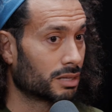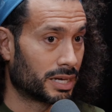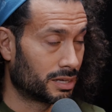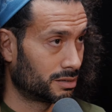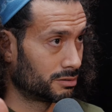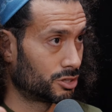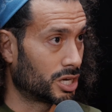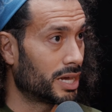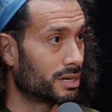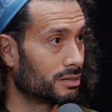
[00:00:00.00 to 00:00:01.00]
like
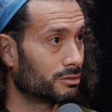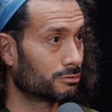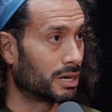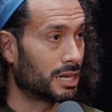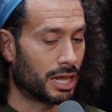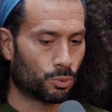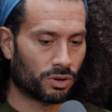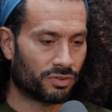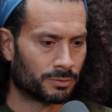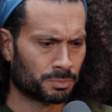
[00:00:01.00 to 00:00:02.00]
China, right? And
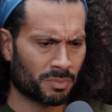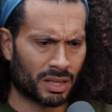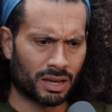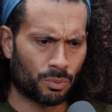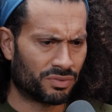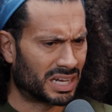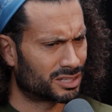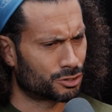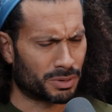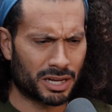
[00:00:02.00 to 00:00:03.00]
we've got
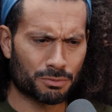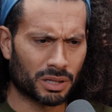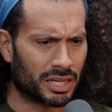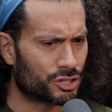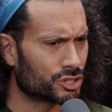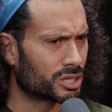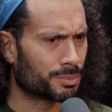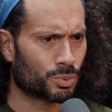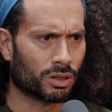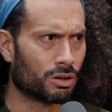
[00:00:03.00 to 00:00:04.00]
strained
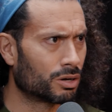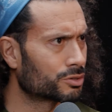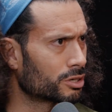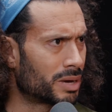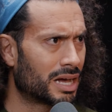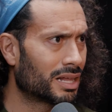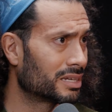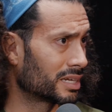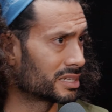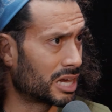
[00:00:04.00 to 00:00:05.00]
relationships with long-term
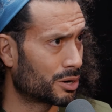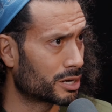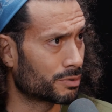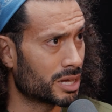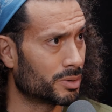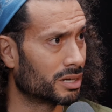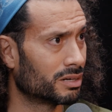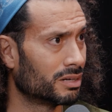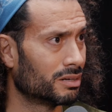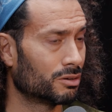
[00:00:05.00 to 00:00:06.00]
allies like Saudi
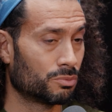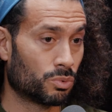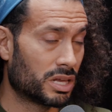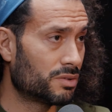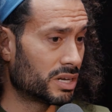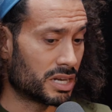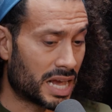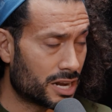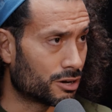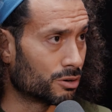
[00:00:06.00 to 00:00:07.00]
Arabia. Even
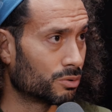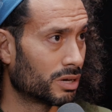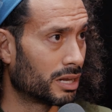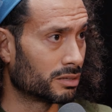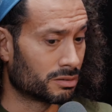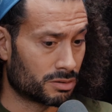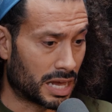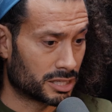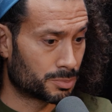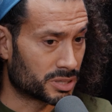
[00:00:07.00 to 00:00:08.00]
NATO and
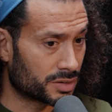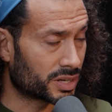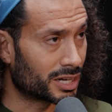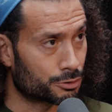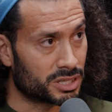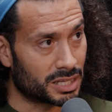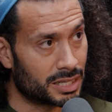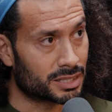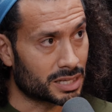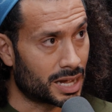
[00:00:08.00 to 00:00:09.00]
specific countries
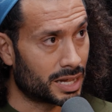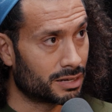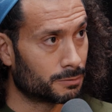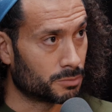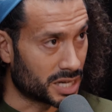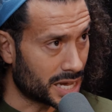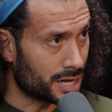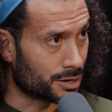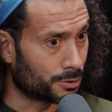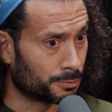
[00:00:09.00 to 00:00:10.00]
inside
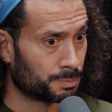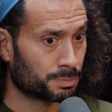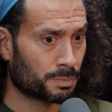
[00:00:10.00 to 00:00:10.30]
NATO